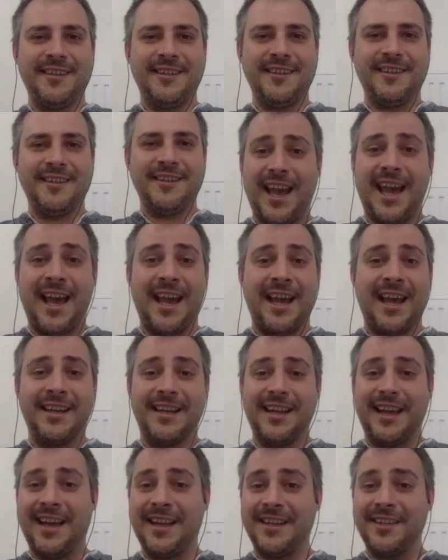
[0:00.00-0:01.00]
right,
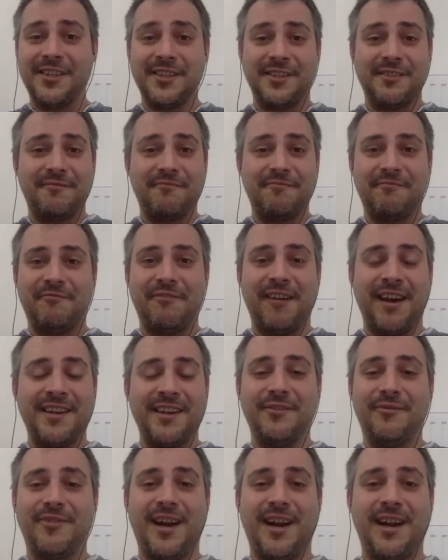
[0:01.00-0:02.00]
and just
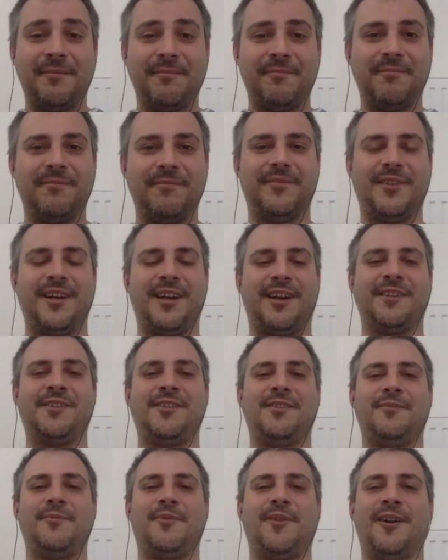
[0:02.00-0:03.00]
find the right
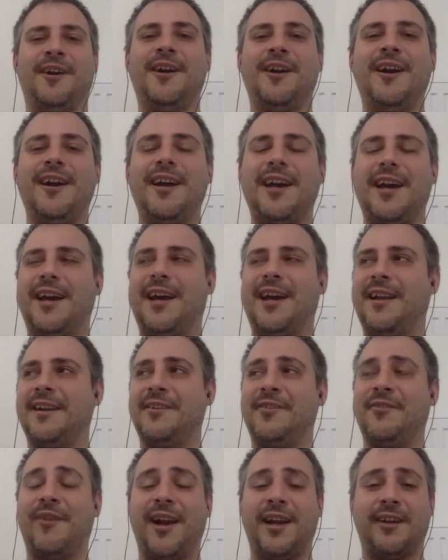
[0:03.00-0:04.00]
customer and
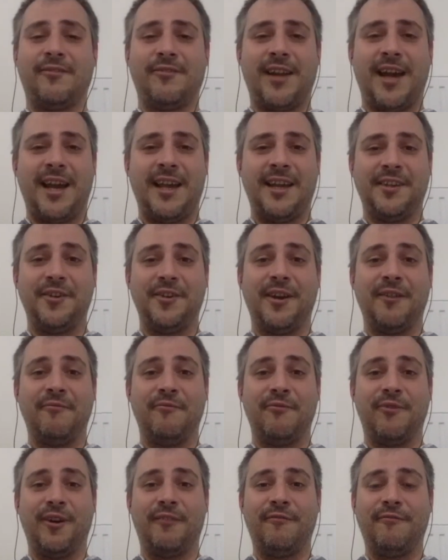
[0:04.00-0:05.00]
the right client you can
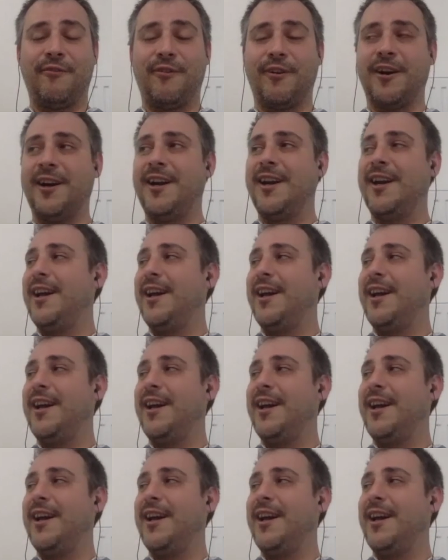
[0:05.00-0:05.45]
work for.